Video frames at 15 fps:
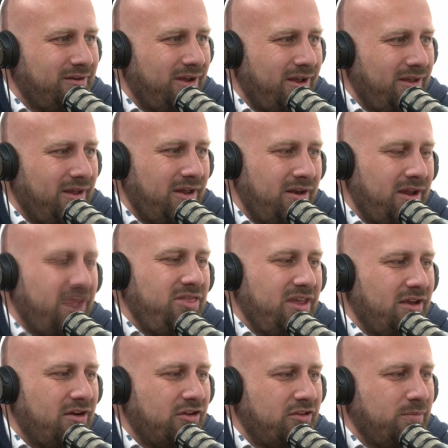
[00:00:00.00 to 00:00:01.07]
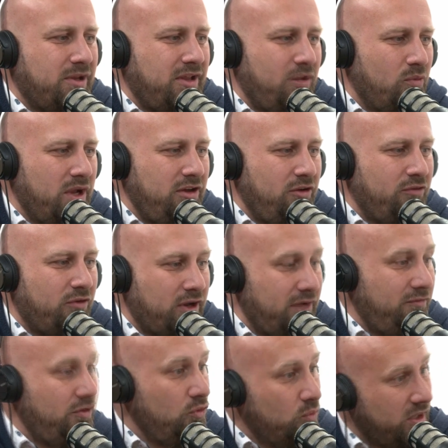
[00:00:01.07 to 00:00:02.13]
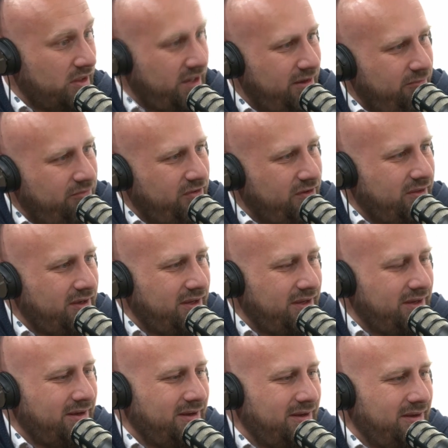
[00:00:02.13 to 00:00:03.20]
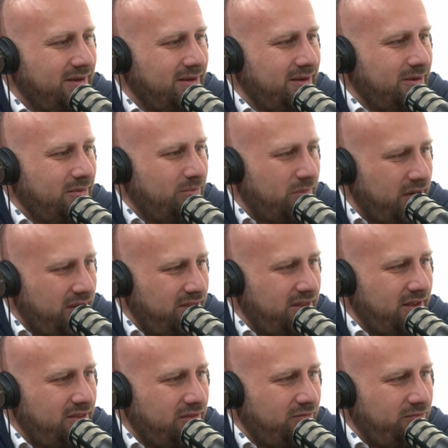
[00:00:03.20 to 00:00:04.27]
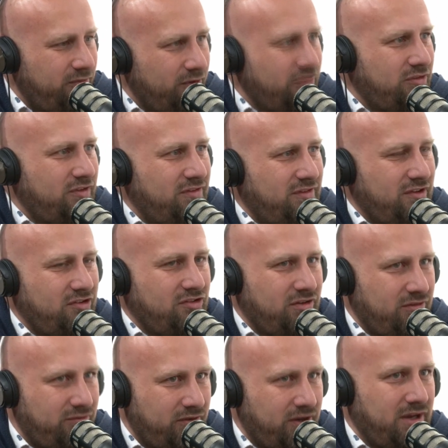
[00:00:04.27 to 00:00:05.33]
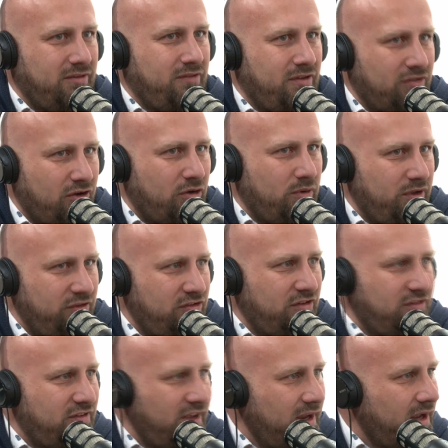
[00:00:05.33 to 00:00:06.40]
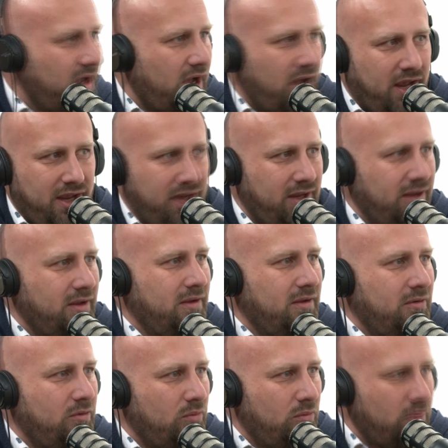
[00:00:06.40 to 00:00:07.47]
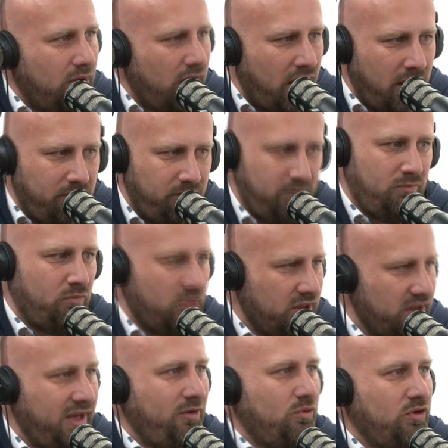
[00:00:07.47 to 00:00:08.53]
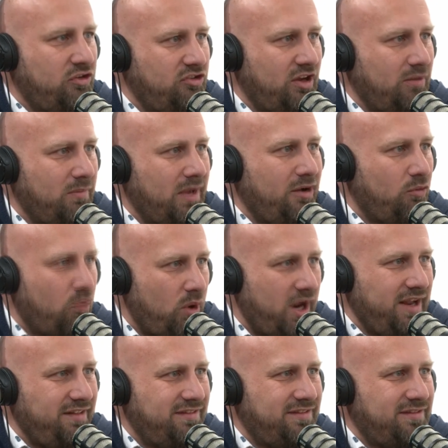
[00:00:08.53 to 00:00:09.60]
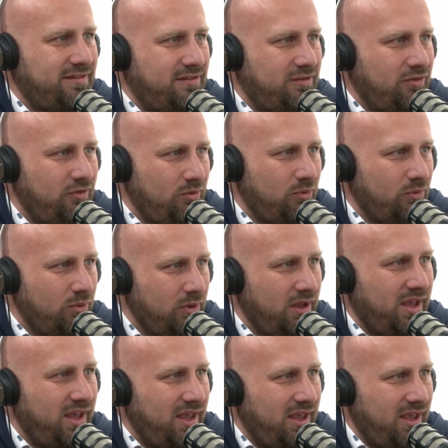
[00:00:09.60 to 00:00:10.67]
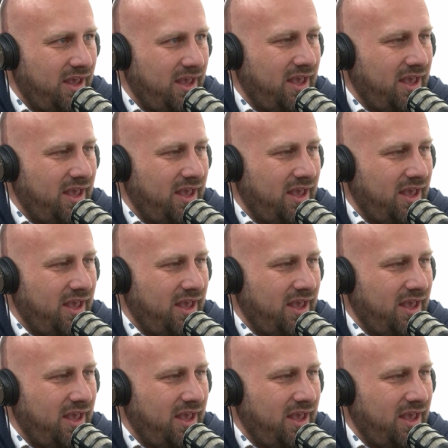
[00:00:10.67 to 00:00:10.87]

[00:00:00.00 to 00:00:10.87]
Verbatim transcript: I, and I think ultimately when you forgive, you will end up feeling it. Mm-hmm. But I think the first decision to forgive is always just saying, I I'm relinquishing my rights. Even to, if it's just pure